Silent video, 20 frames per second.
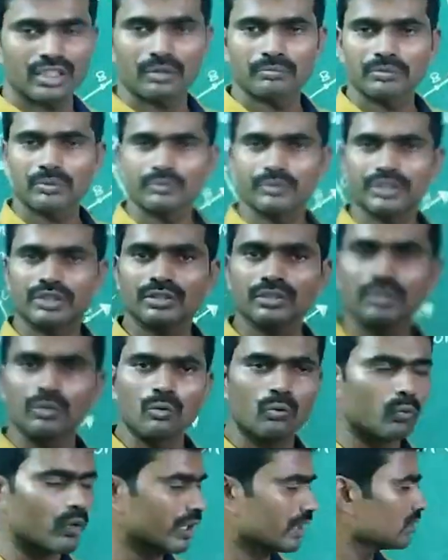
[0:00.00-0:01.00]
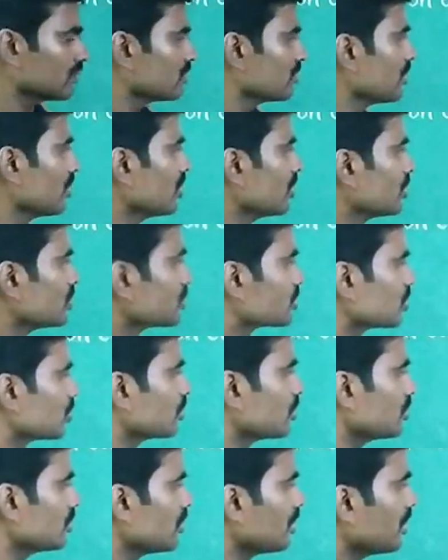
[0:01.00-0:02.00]
of with 1.
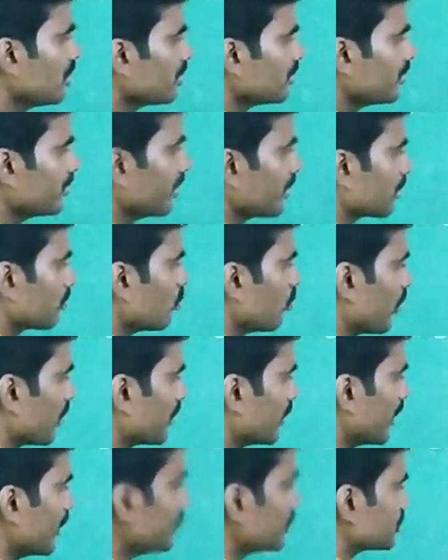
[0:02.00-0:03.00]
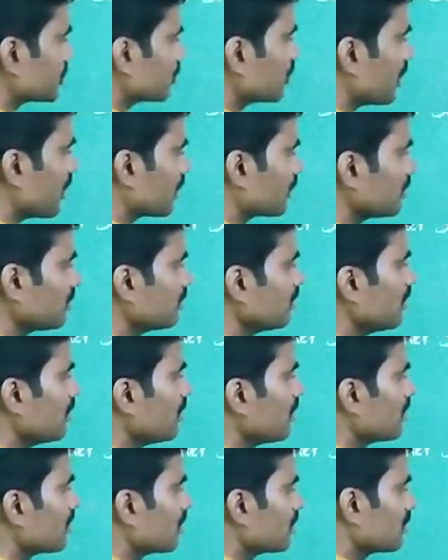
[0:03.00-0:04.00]
So here 1 and 2 are
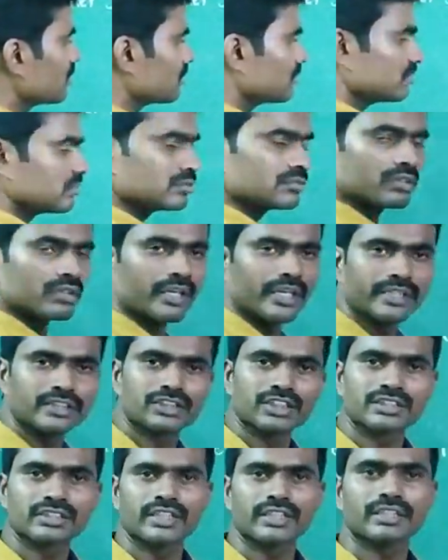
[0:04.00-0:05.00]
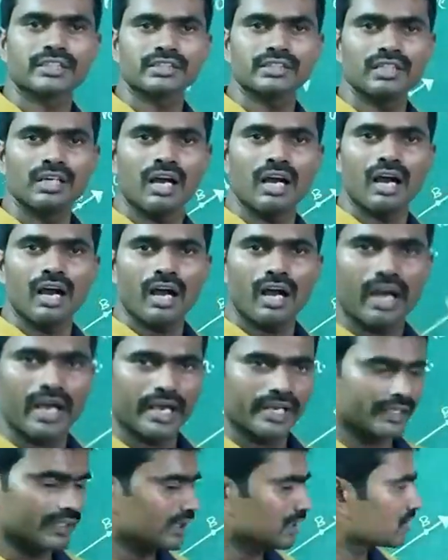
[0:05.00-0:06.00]
adjacent
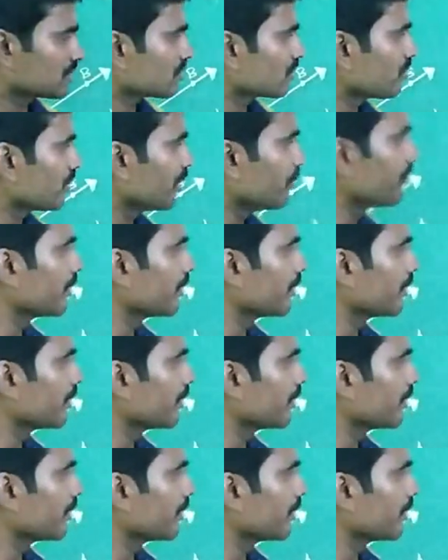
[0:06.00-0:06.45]
angles. Why?